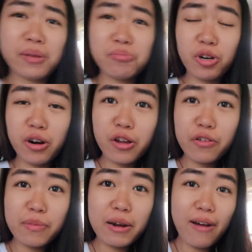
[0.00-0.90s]
I'm sorry
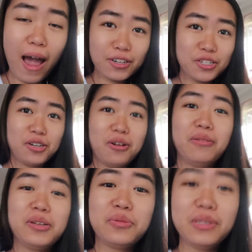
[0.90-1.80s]
if my reactions are
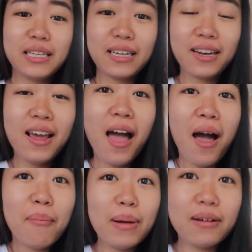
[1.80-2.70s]
always really good,
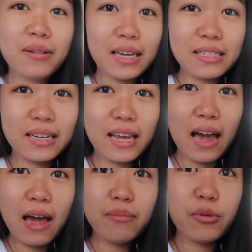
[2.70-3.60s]
but okay, today
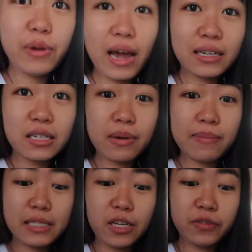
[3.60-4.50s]
I'm reacting by
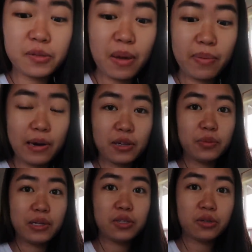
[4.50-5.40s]
myself because my parents
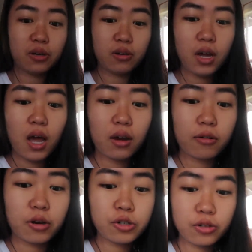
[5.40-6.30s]
went to go
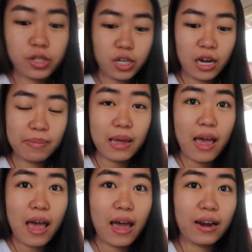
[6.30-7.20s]
grocery shop,
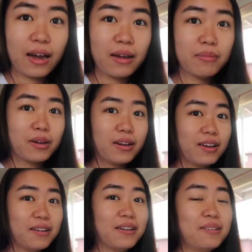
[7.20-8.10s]
and I'm...
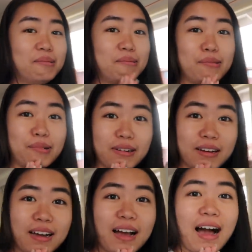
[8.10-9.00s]
Ooh,
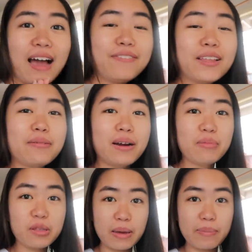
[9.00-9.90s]
I feel like when I'm
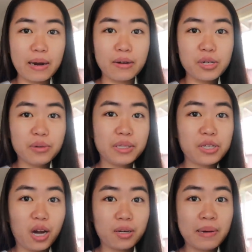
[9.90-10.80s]
with my parents, I don't really
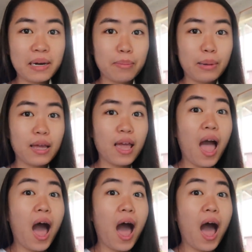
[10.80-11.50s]
talk about it, but